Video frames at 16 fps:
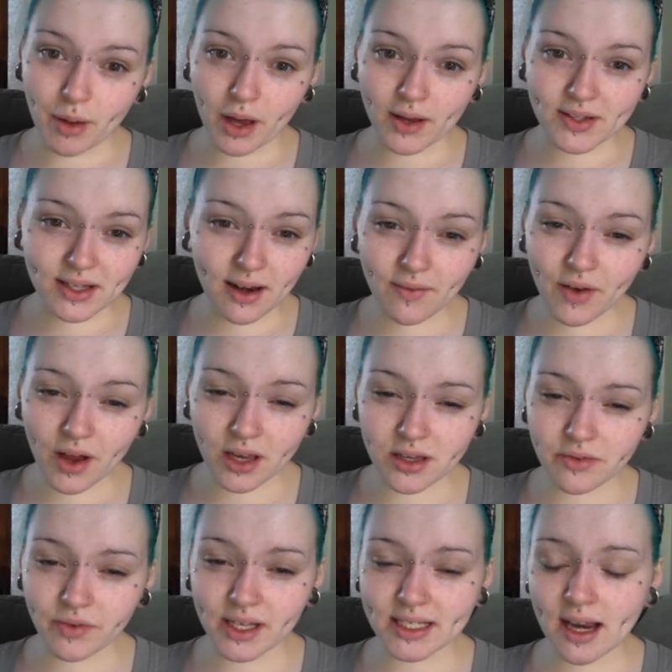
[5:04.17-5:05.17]
burgers. I love
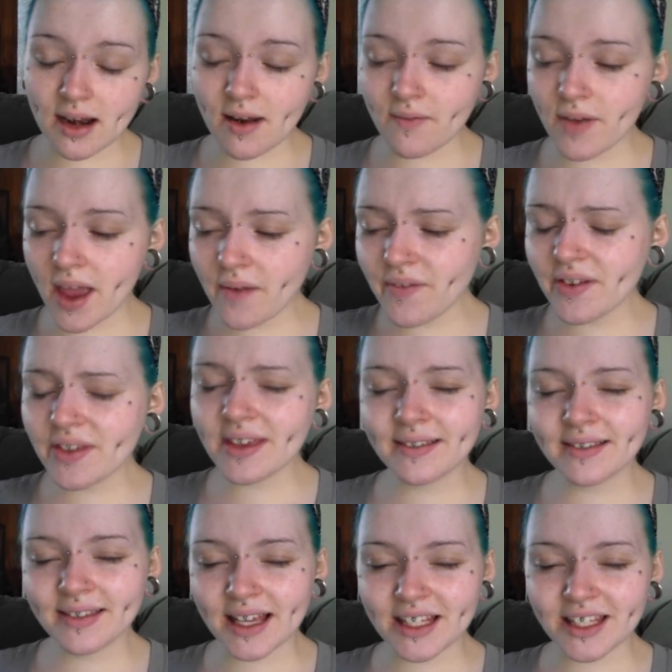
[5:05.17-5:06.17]
onion rings. I love
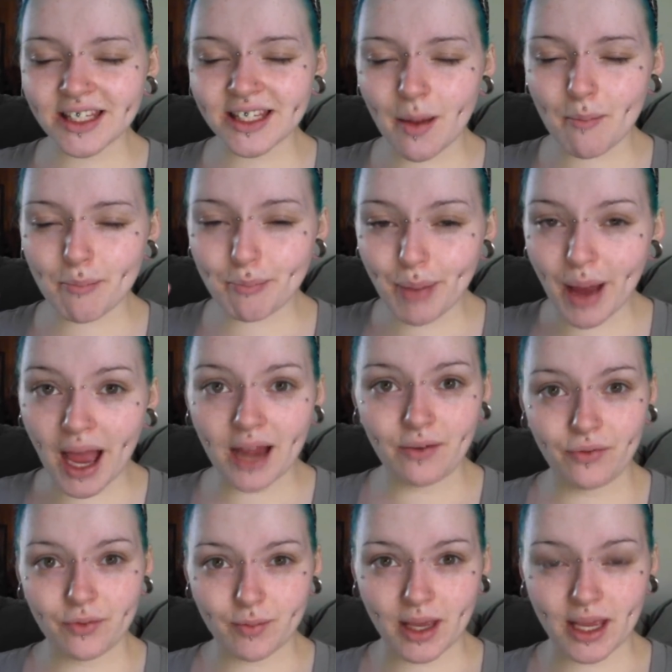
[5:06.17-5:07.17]
everything that's
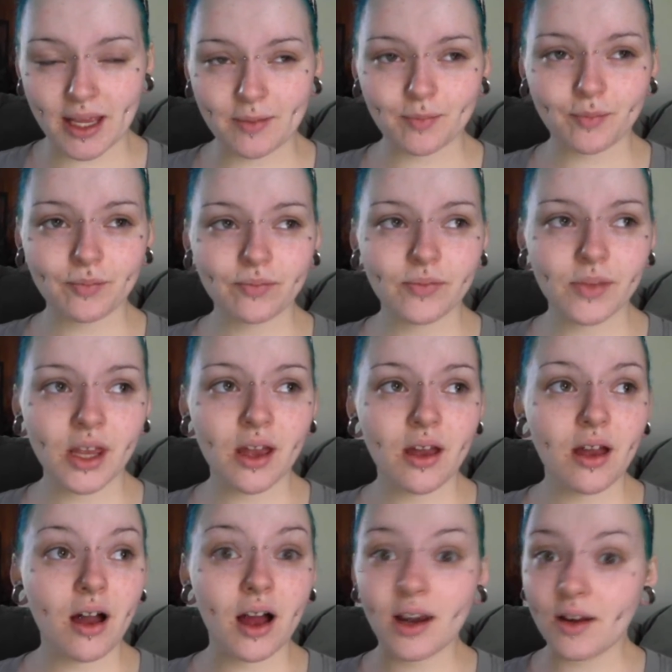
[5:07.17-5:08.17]
bad for me.
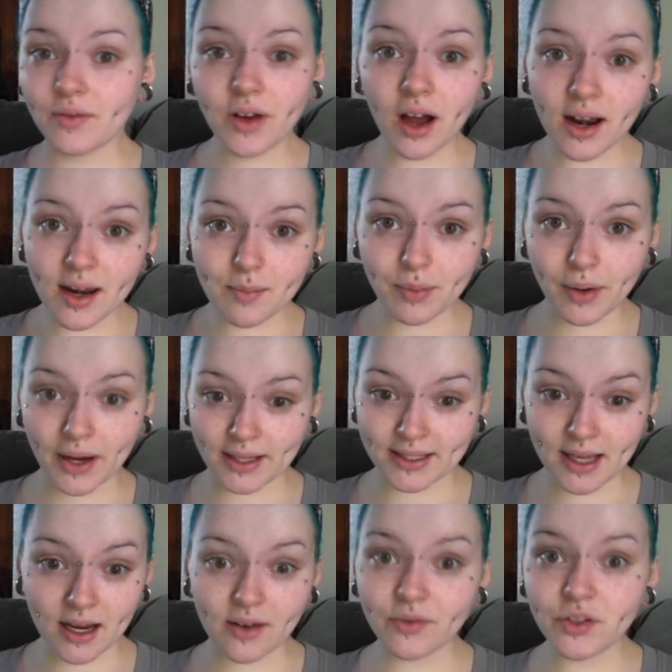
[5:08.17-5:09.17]
I love garlic
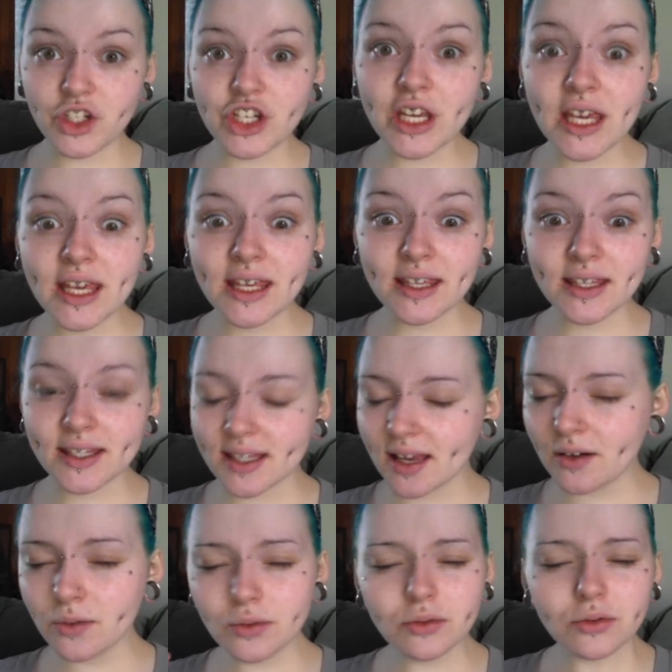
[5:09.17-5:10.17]
bread. I love cheese.
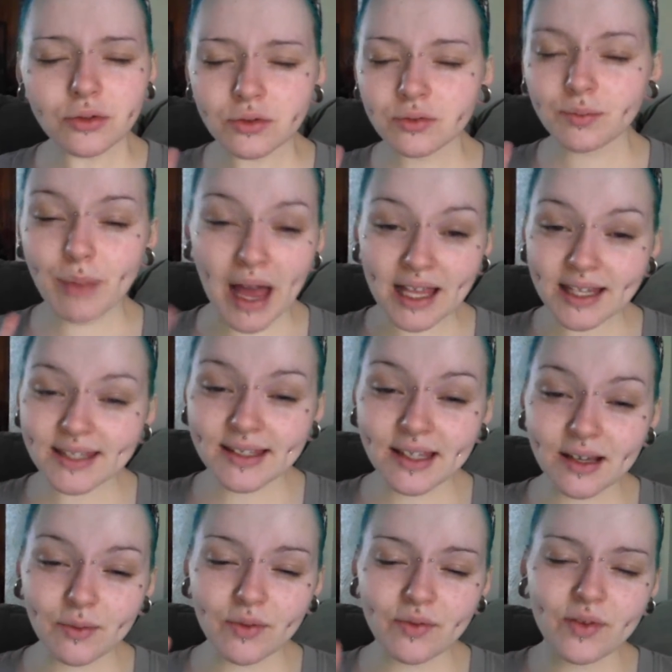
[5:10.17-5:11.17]
Oh,
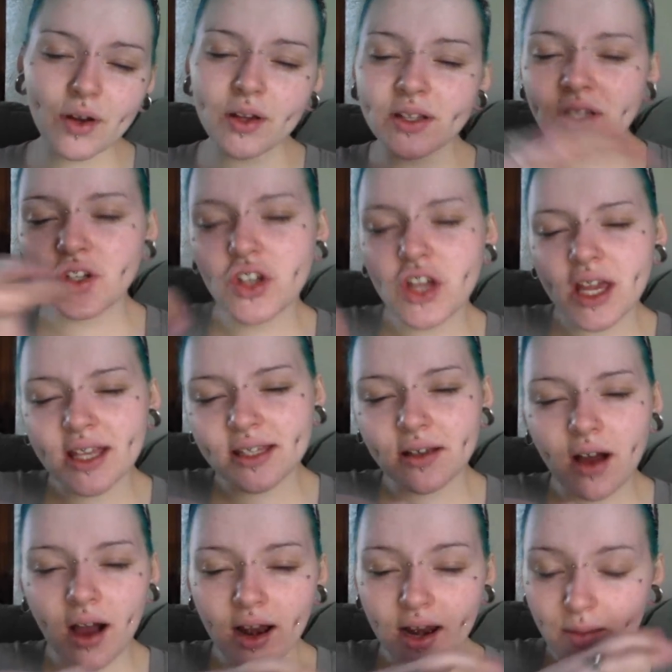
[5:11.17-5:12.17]
pasta with loads of cheese
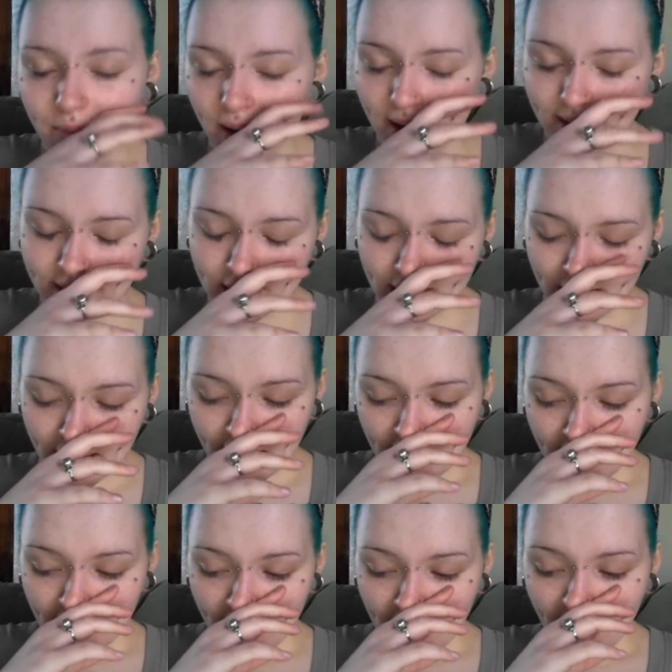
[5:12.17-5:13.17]
and garlic bread.
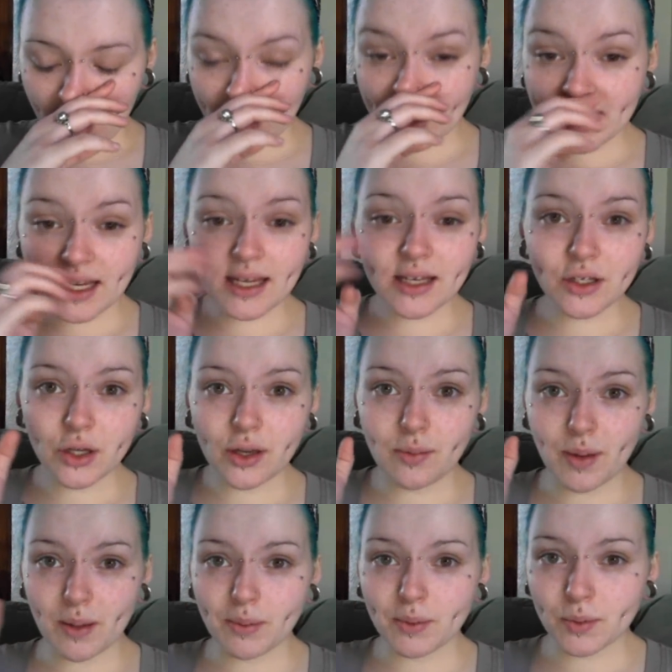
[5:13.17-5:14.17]
I could eat
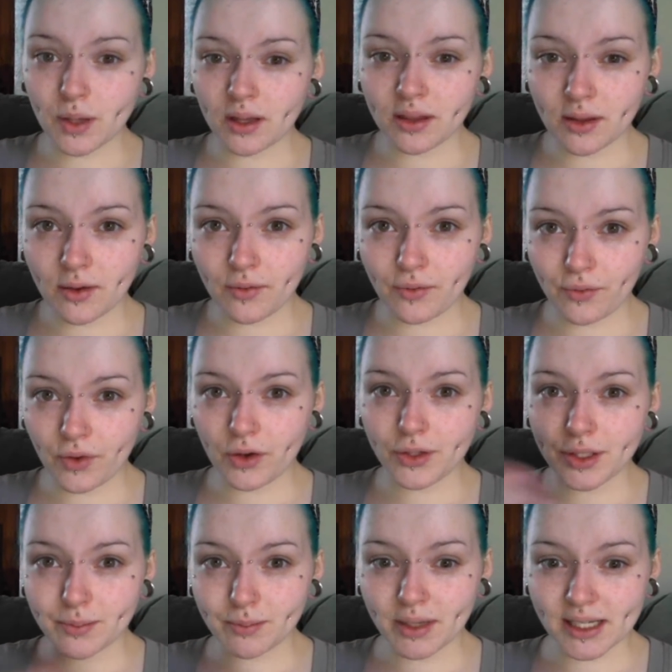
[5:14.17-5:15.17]
2 people's worth of
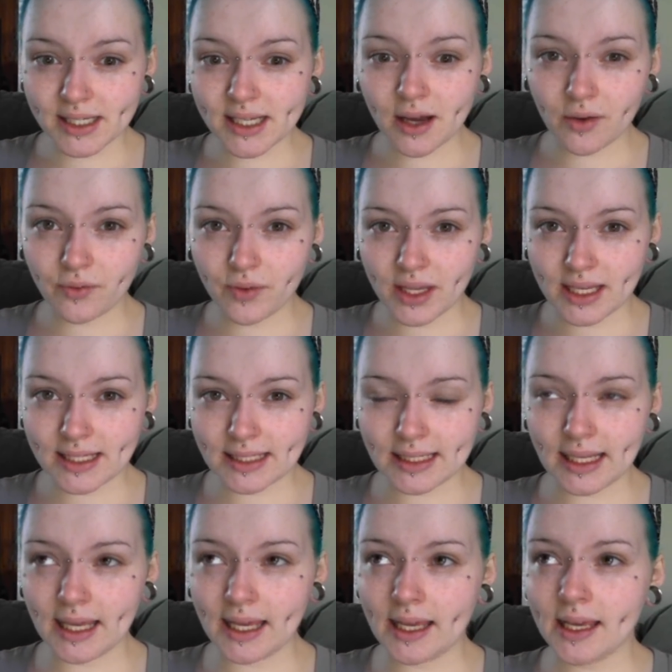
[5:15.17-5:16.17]
food to myself
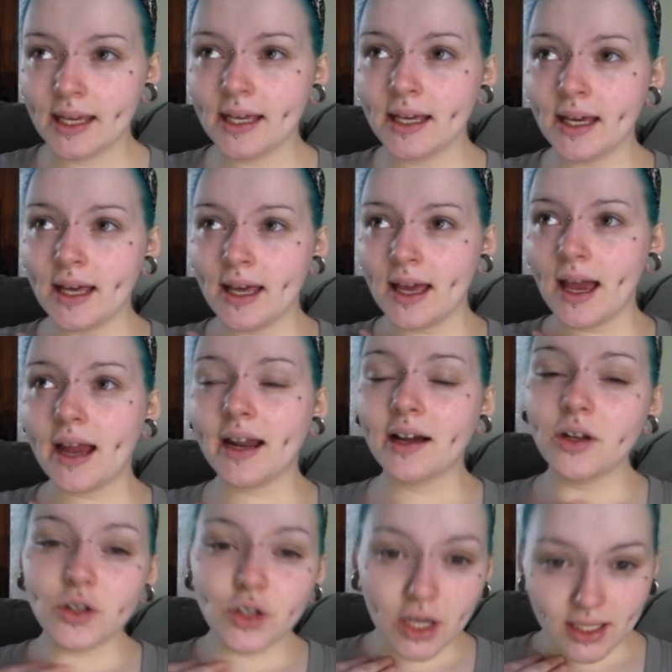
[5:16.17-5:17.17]
easily. And I
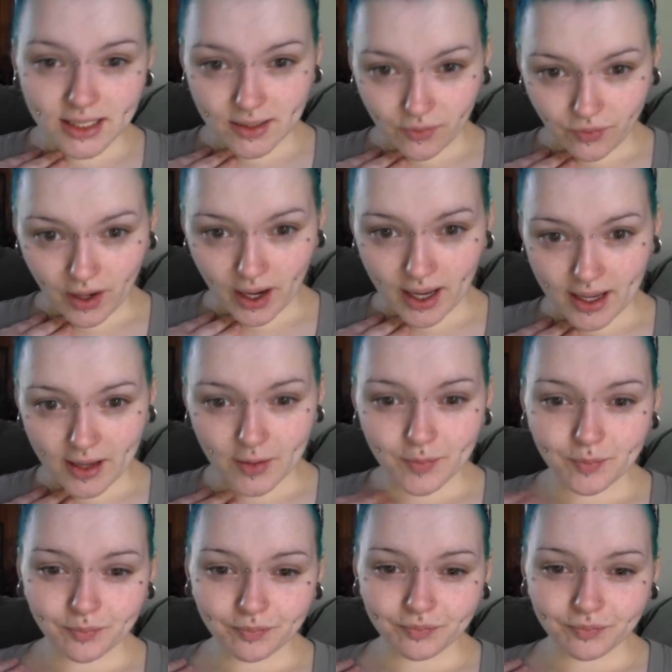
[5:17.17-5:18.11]
could justify it.